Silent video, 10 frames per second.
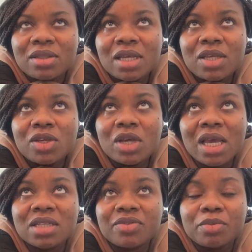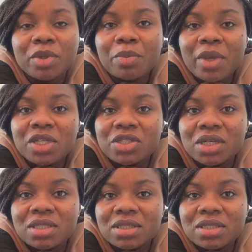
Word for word: Thank you guys for being patient.